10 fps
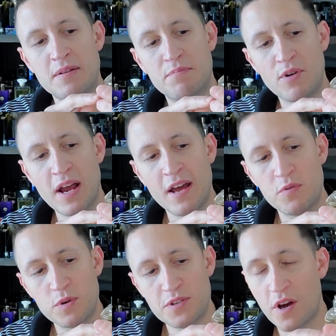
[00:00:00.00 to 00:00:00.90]
the
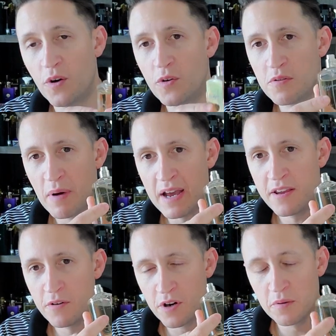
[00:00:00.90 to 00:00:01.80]
brand, was owned by
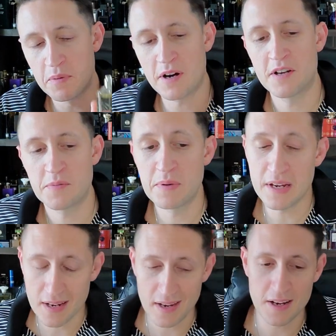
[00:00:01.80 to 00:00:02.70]
Hugo Boss
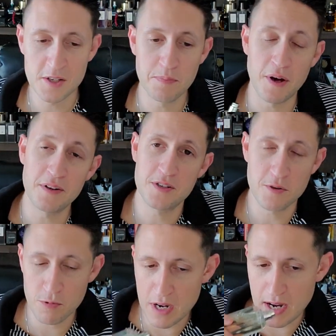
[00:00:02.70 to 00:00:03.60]
because
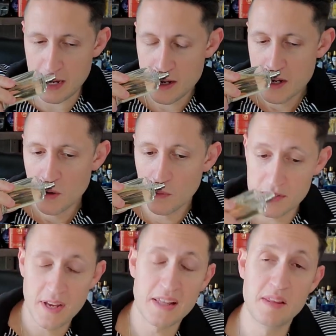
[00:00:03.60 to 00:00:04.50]
Baldessarini
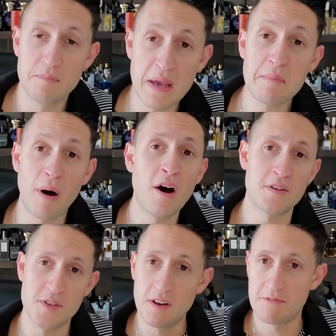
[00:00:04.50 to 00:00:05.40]
was like the big
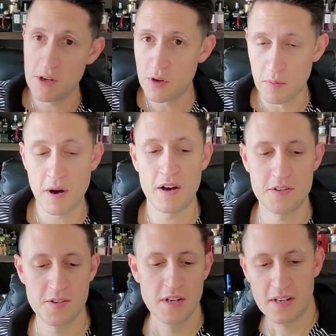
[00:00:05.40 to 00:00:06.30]
boss of Hugo
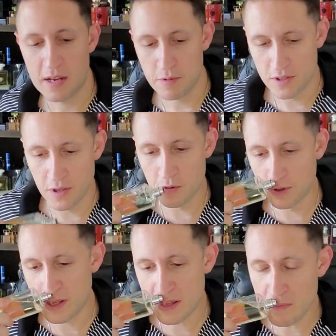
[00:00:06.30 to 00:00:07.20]
Boss. He was
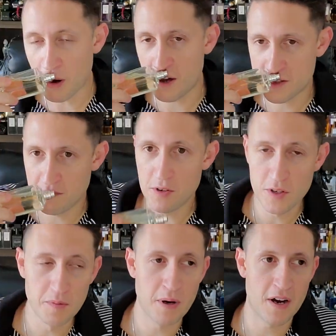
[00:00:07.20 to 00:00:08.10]
literally the boss of
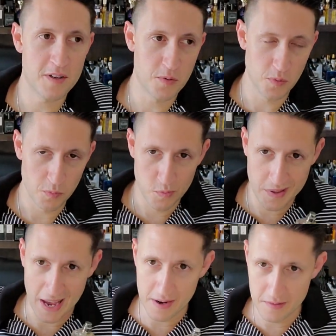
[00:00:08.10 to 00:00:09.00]
Hugo Boss
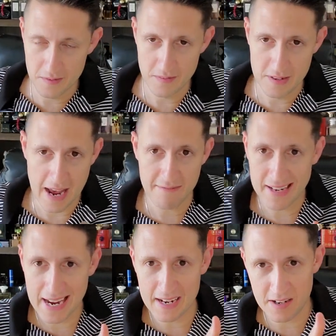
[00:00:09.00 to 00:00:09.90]
that
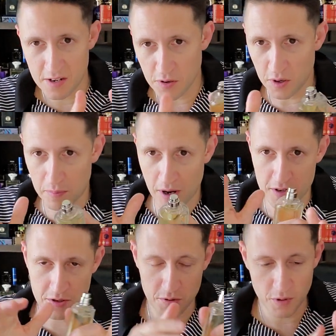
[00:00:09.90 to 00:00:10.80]
navigated Hugo
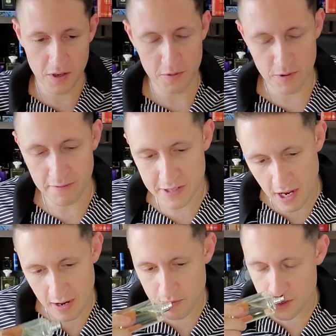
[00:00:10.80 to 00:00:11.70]
Boss through all the rough
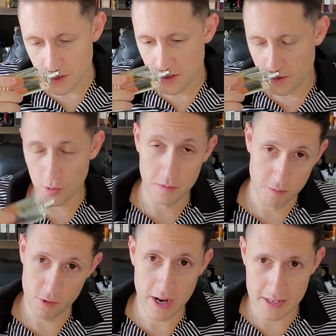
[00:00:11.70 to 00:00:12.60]
times, or
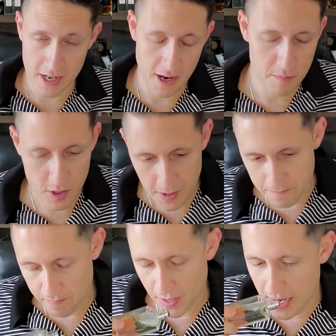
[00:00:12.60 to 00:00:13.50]
great times.
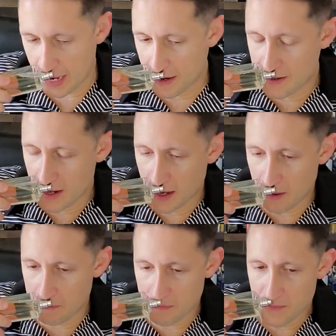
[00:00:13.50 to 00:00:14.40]
And
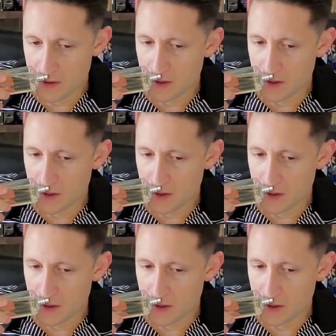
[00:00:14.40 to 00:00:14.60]
um,